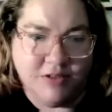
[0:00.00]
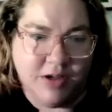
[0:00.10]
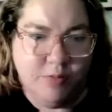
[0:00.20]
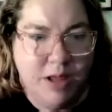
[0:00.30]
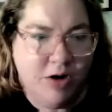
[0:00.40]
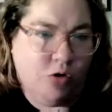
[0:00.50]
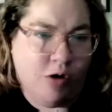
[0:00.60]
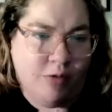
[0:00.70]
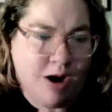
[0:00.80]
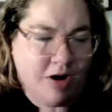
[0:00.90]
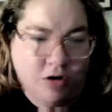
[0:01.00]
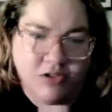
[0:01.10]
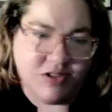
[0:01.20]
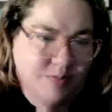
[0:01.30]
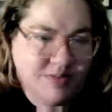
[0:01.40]
like middle grade
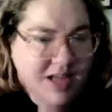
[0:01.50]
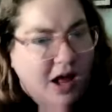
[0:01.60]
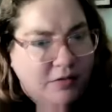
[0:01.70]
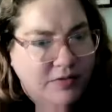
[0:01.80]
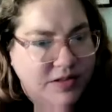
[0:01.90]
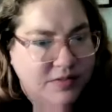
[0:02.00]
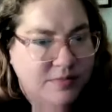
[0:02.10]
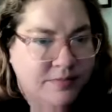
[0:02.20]
writers themselves?